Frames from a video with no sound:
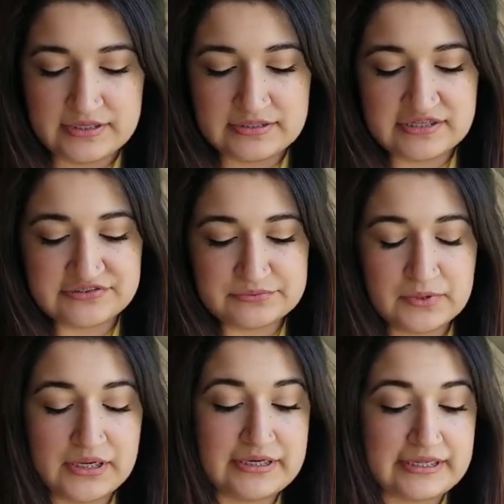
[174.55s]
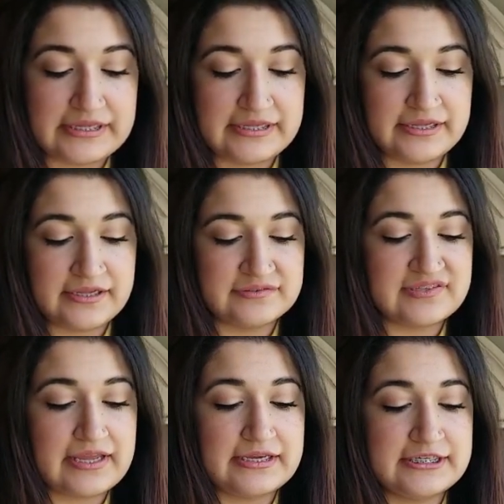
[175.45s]
This one is
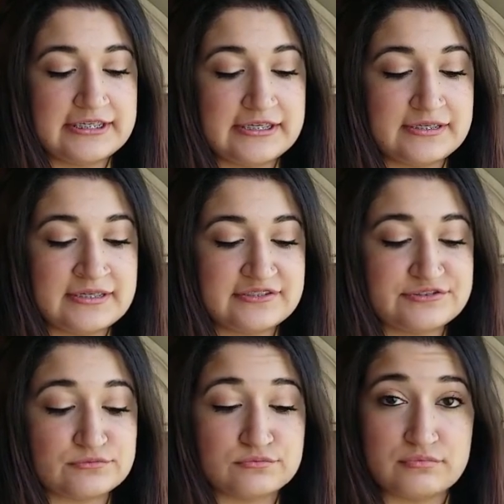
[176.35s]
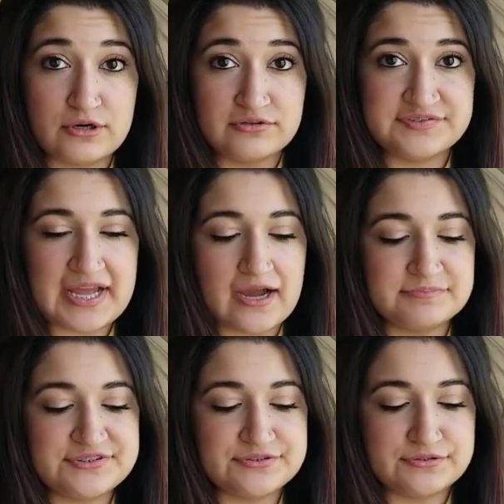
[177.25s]
Hedonist Rose
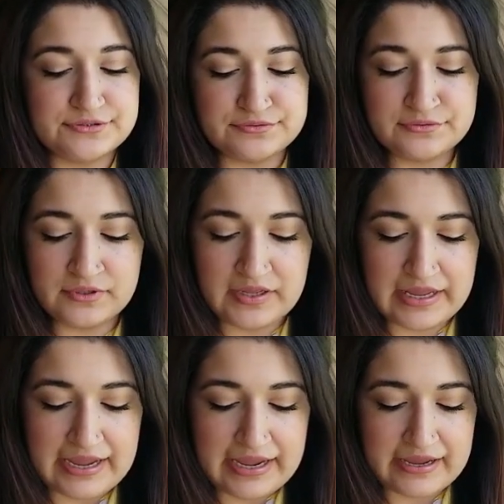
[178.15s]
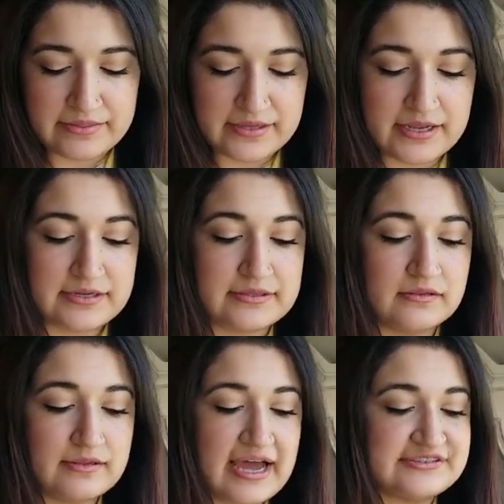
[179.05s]
Absolute. And then the
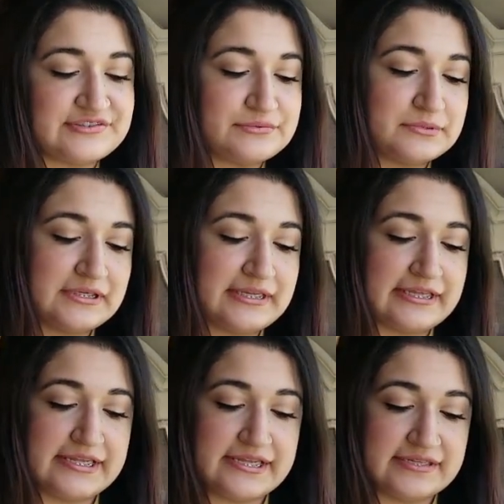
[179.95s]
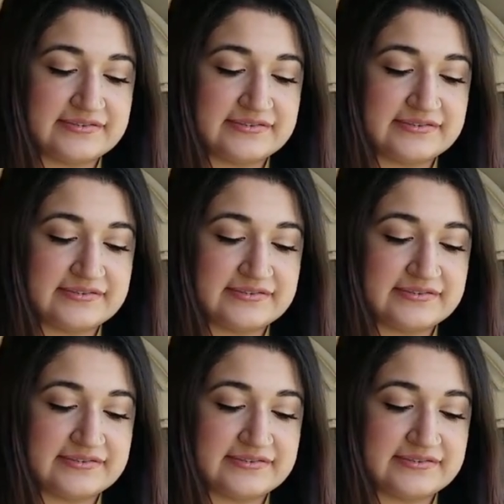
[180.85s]
last one is